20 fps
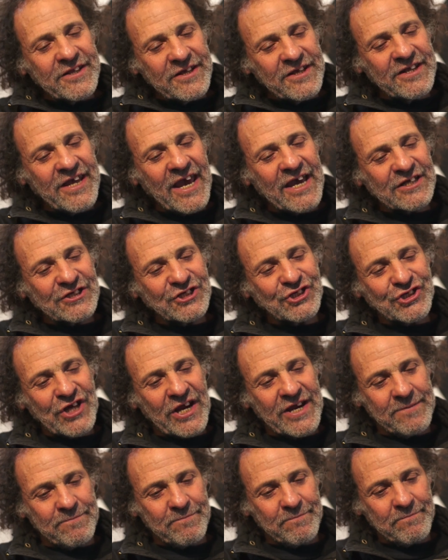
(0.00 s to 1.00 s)
it had a
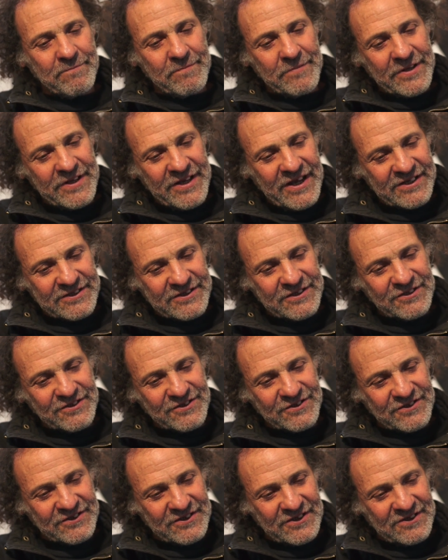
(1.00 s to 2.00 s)
shape. It had
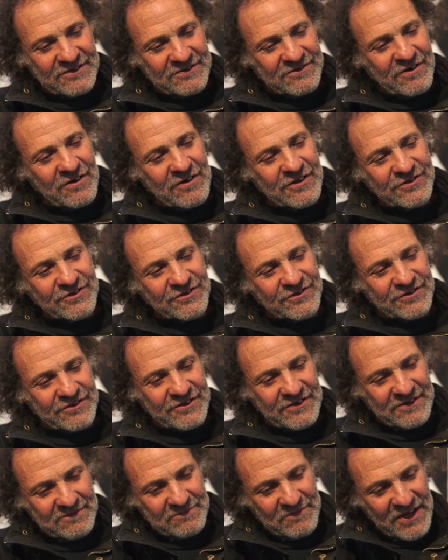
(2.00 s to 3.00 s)
this nice
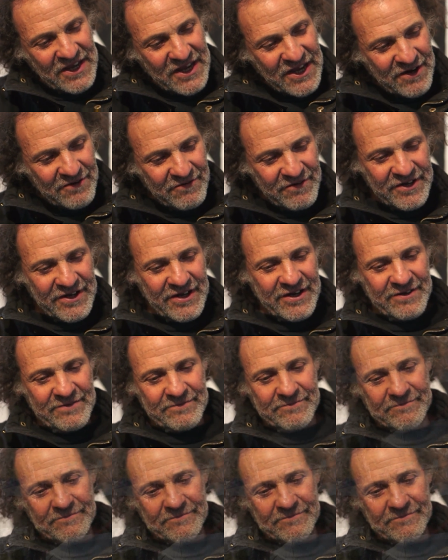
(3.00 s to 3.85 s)
area